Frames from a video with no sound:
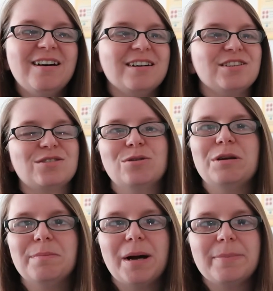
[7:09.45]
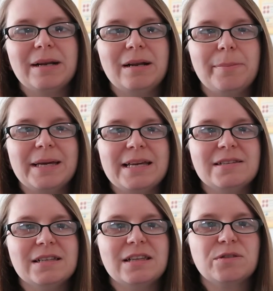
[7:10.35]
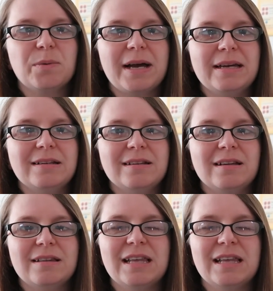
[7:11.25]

I just thought it might be a little bit easier this way and